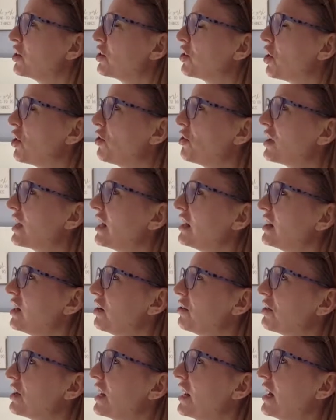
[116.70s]
go get
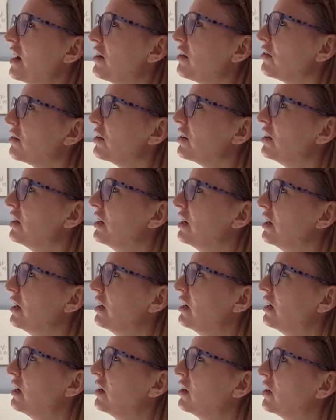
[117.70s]
Logan out.
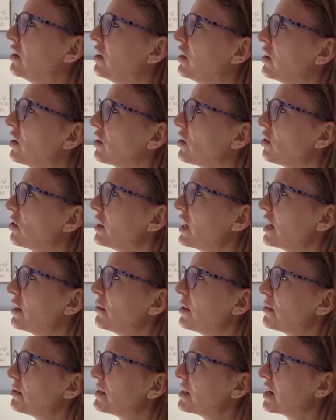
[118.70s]
Go get him
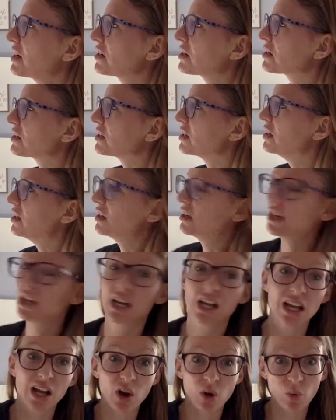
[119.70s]
upstairs.
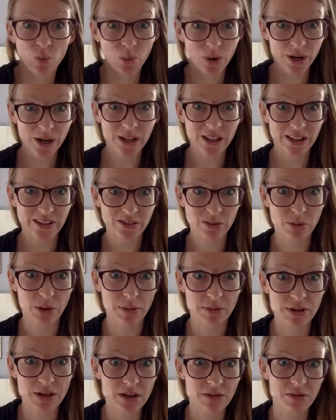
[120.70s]
We're gonna let the
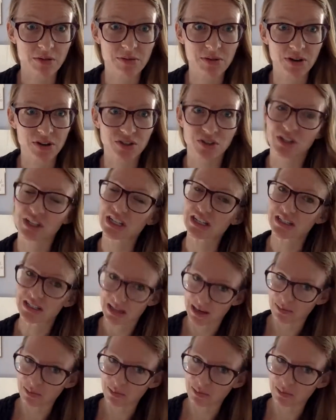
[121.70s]
puppy come up here so he's not